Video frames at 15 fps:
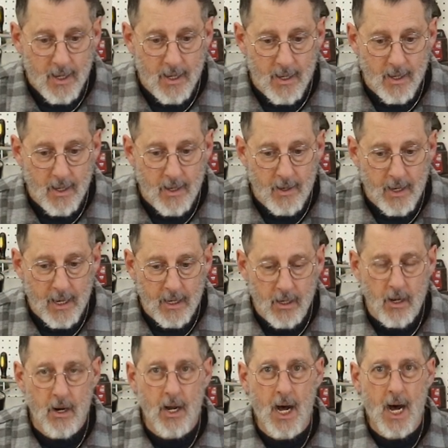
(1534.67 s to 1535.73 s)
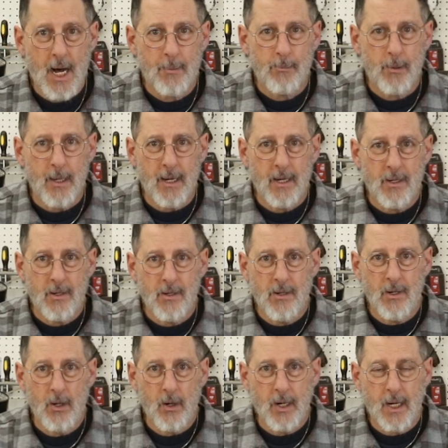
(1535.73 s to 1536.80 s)
uh, you get it on a hot plate,
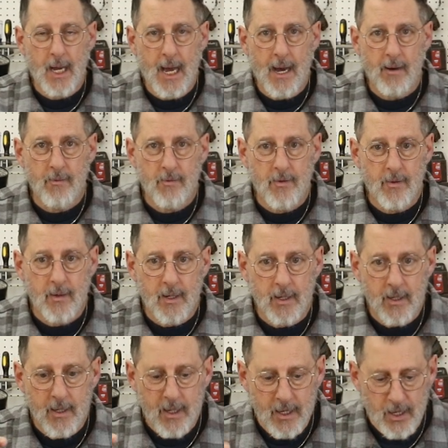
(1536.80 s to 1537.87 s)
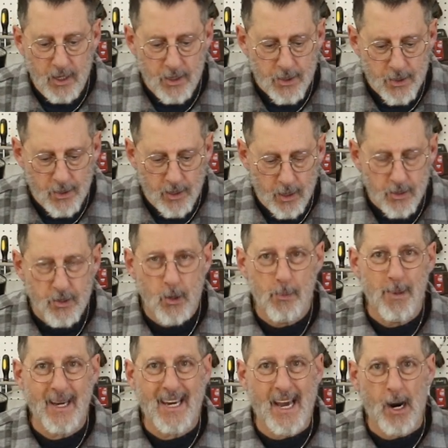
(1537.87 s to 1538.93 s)
you could have uh, an issue there. So
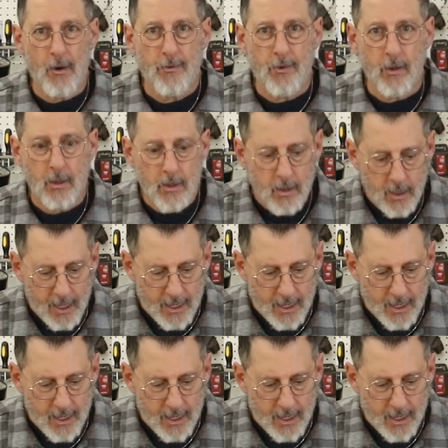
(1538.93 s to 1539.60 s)
be careful.